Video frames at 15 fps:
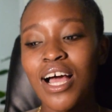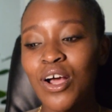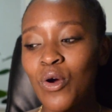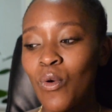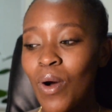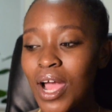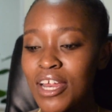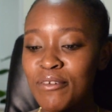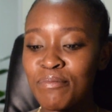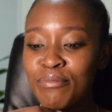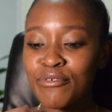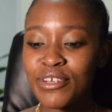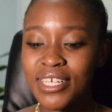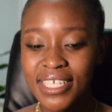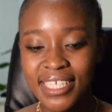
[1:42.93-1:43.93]
quite
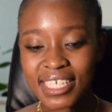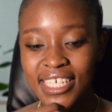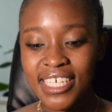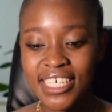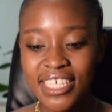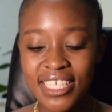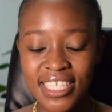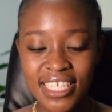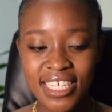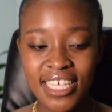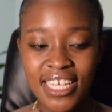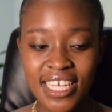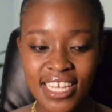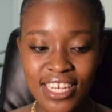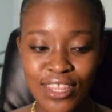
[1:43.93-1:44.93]
breezy easy
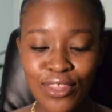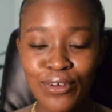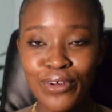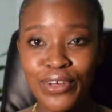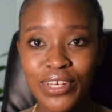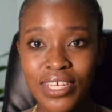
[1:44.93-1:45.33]
in third